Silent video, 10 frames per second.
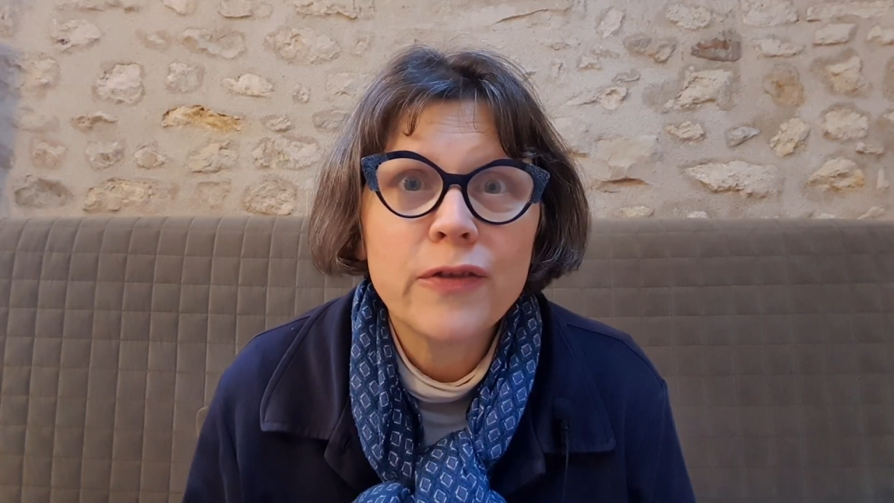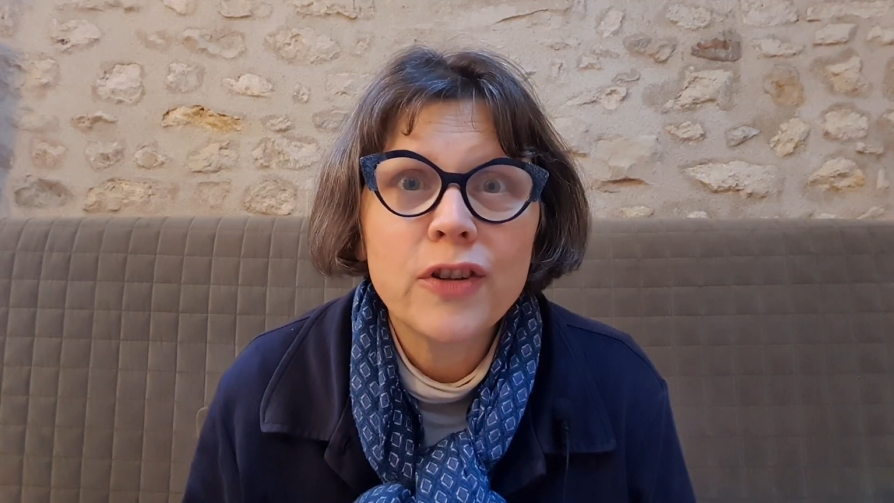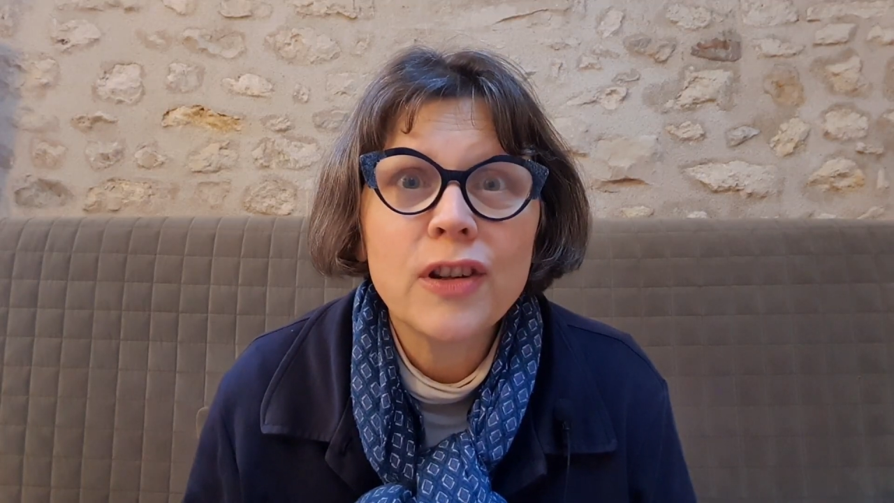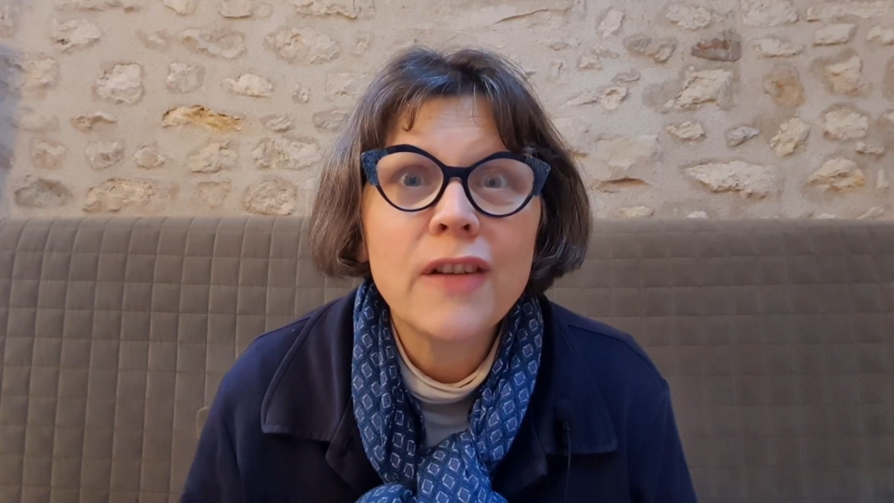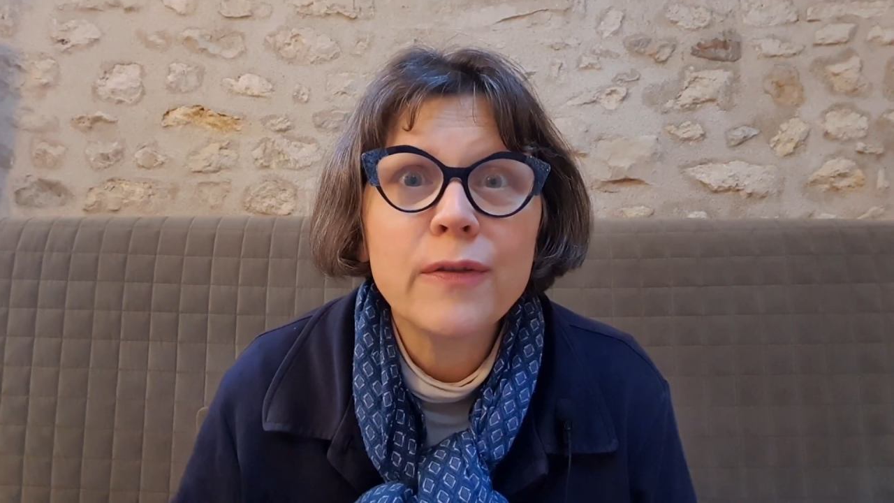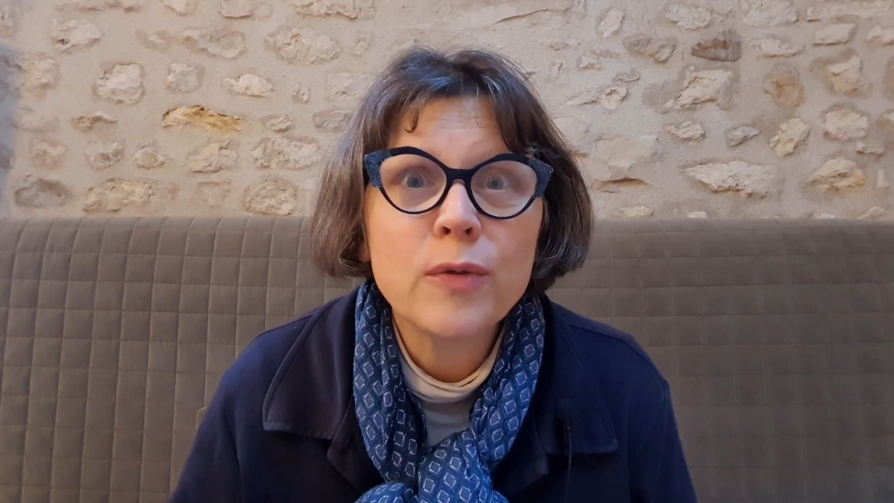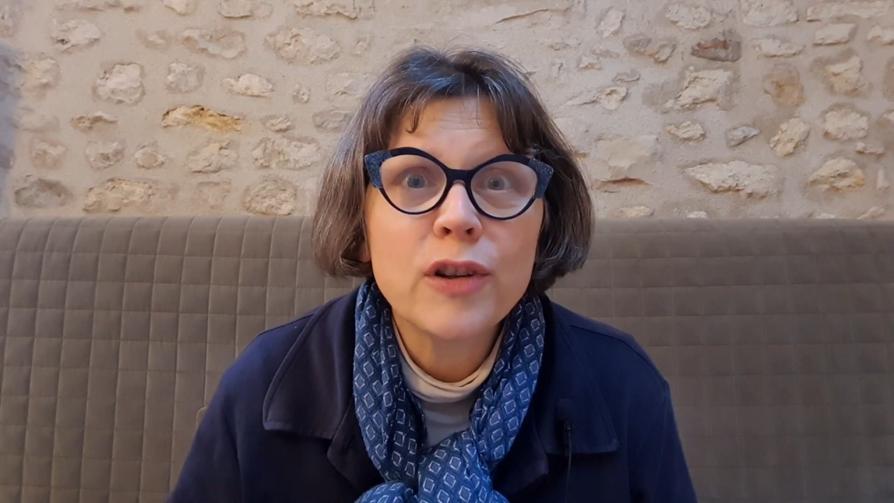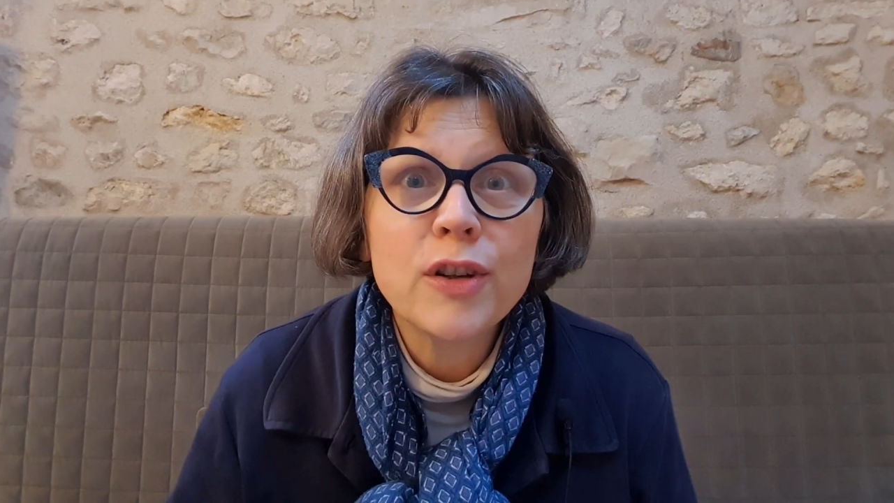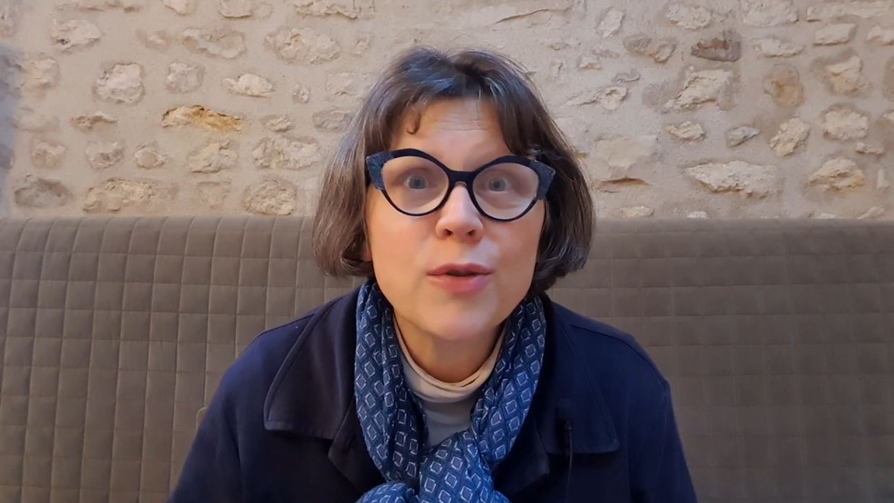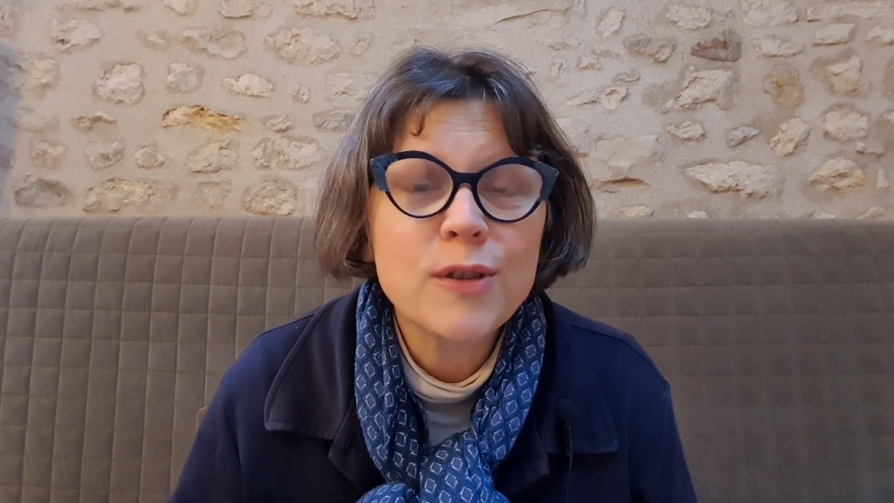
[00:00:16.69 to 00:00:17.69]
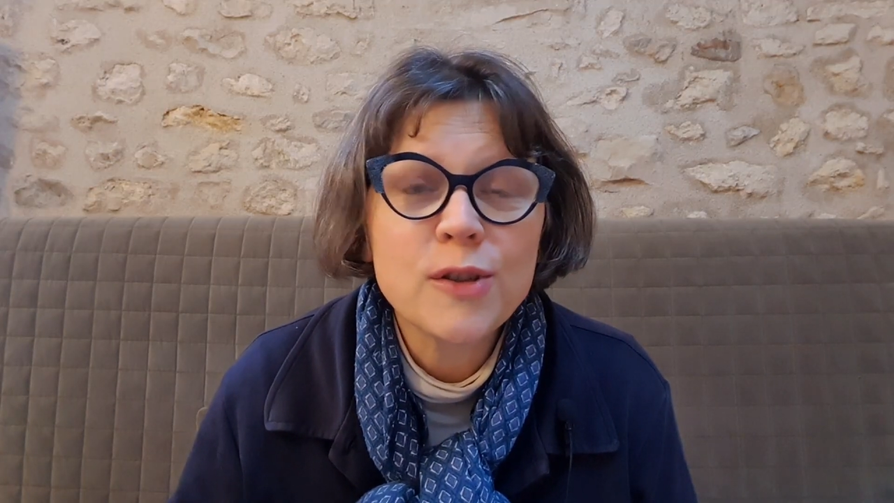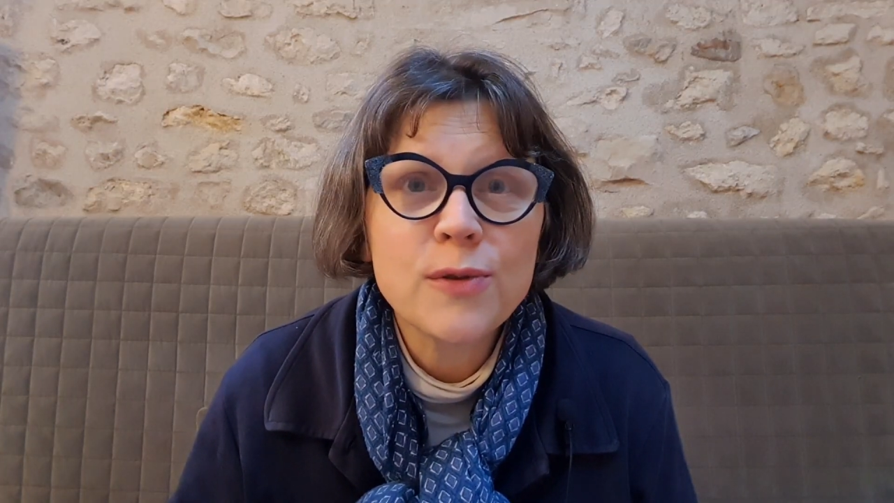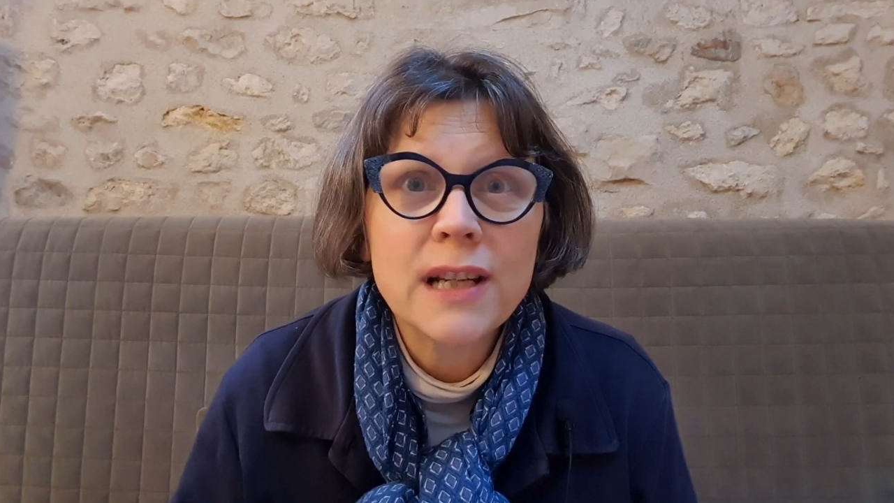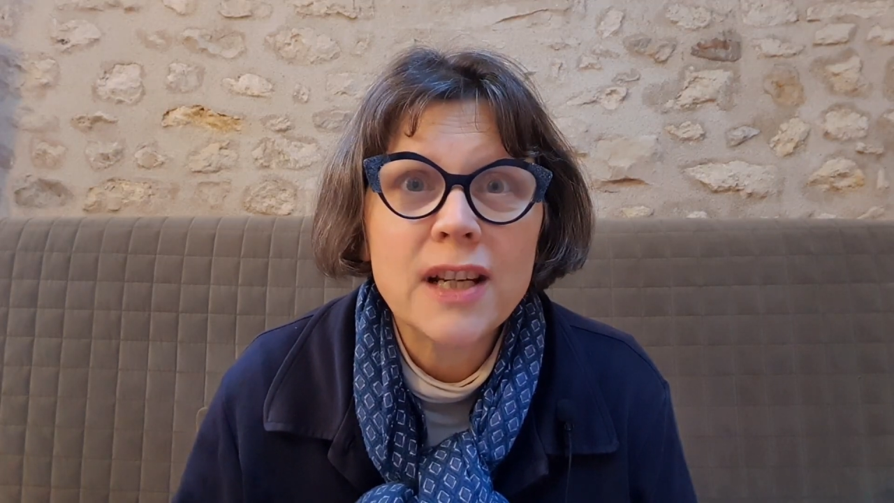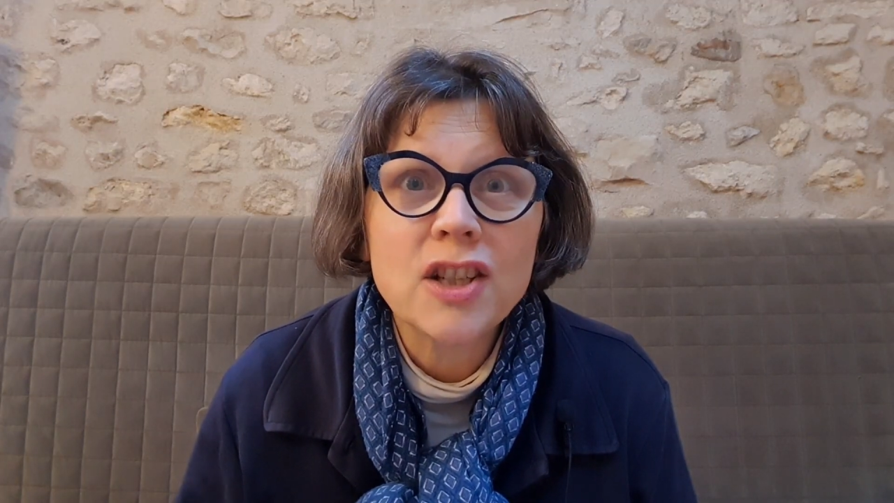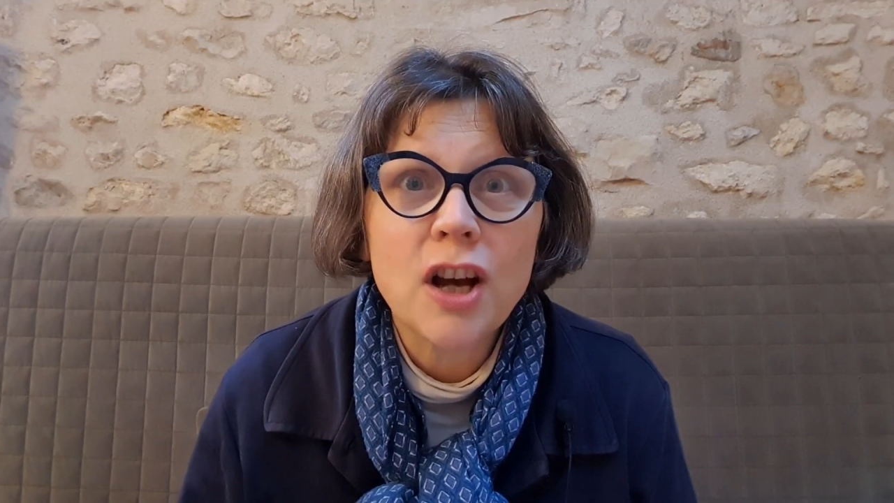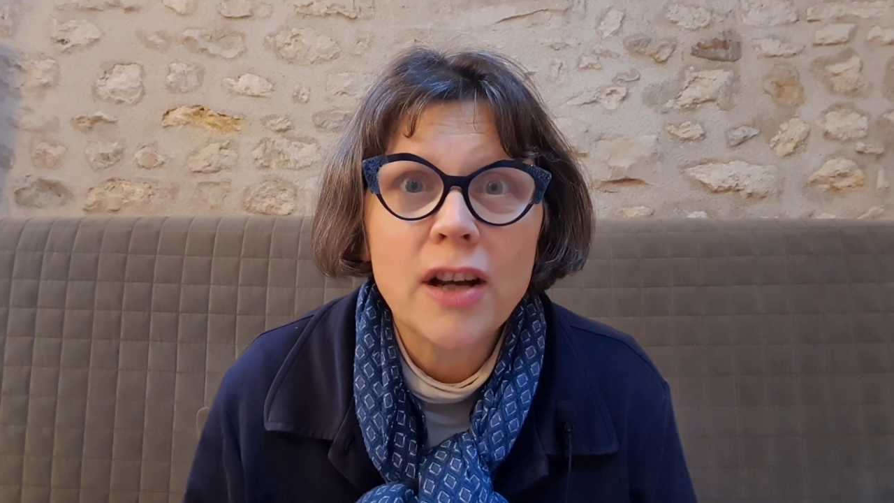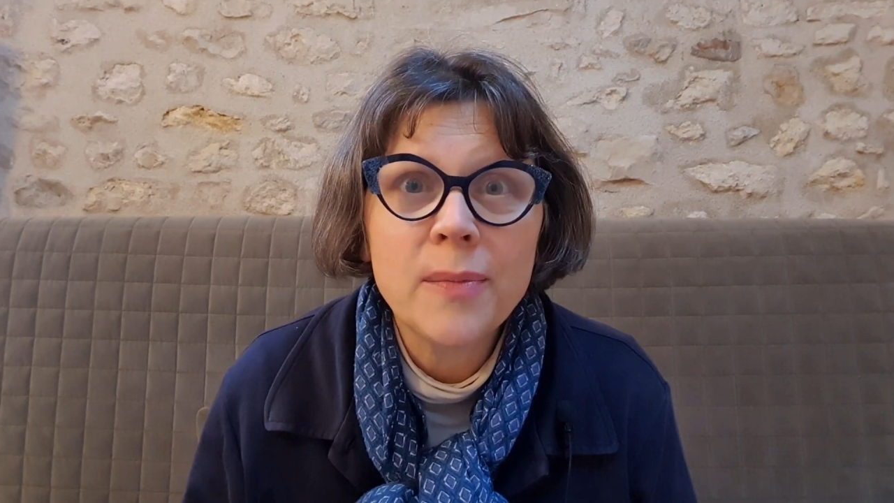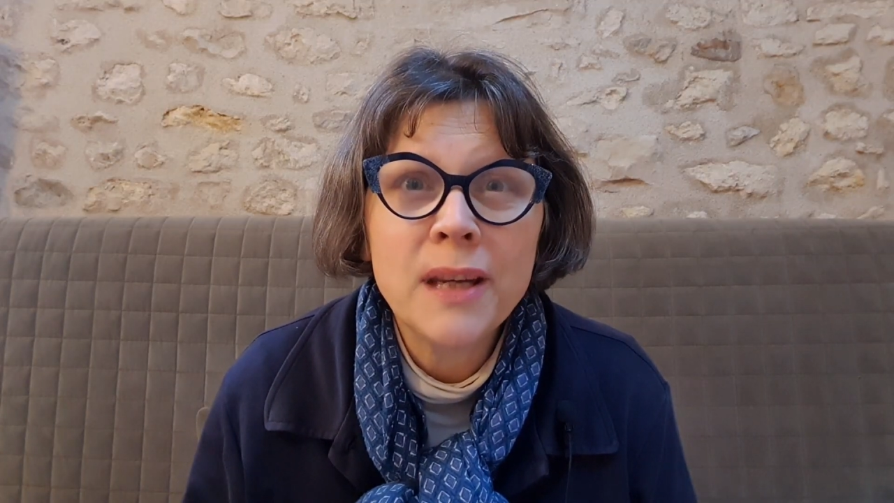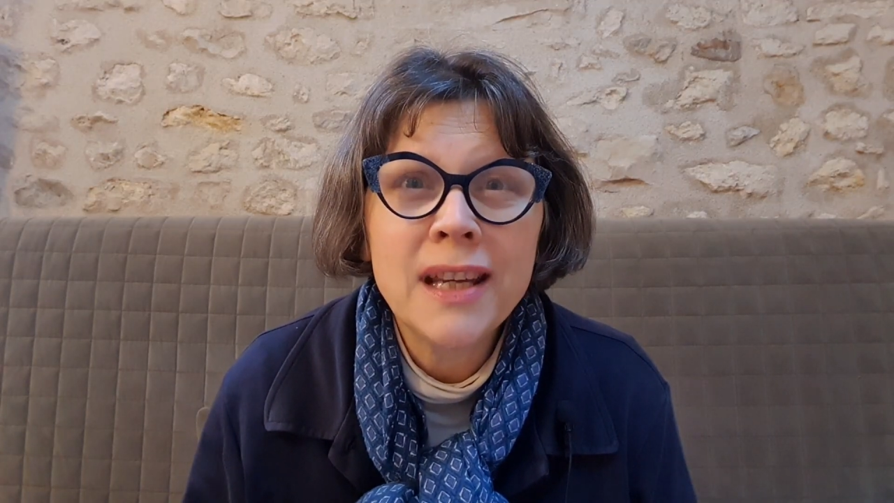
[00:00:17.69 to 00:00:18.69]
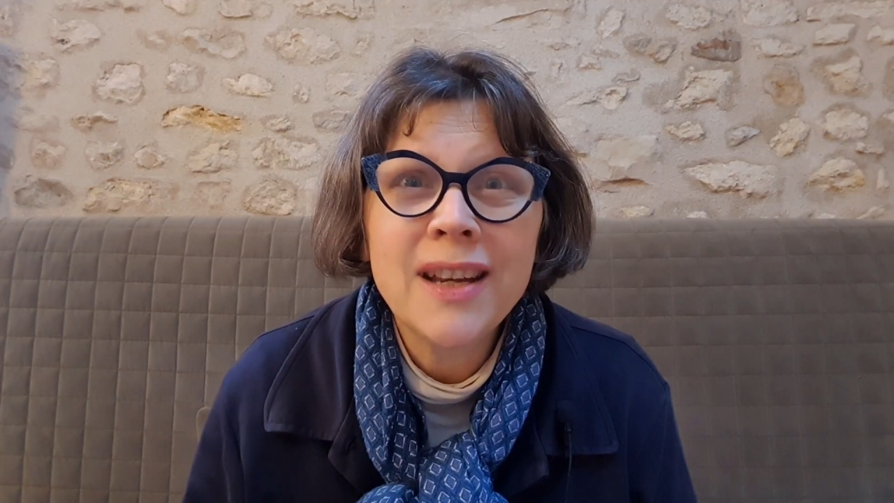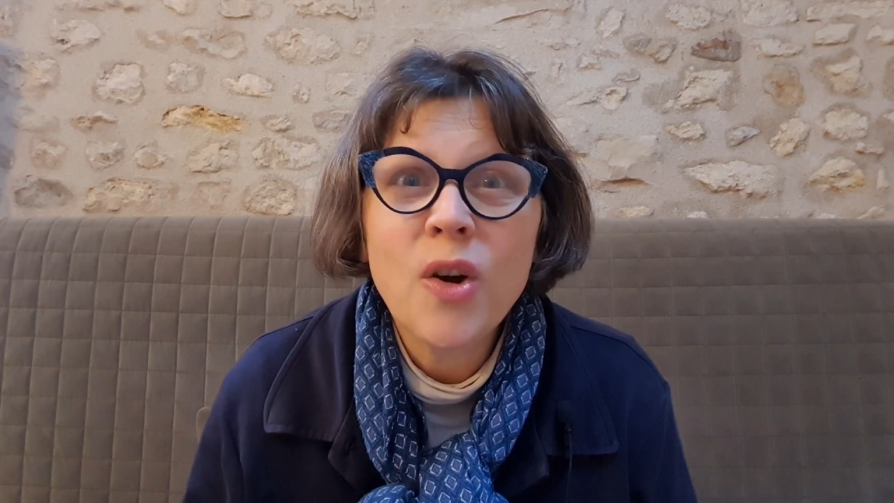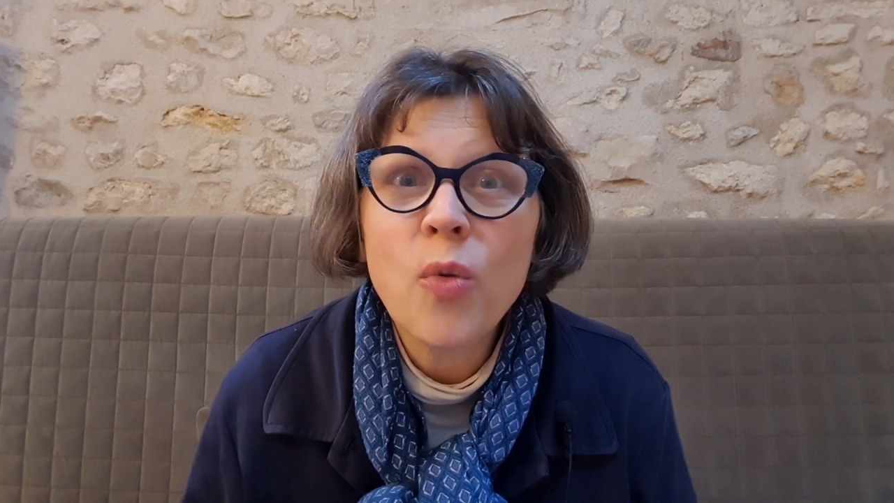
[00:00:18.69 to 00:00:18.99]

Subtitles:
for a loved one who's losing autonomy,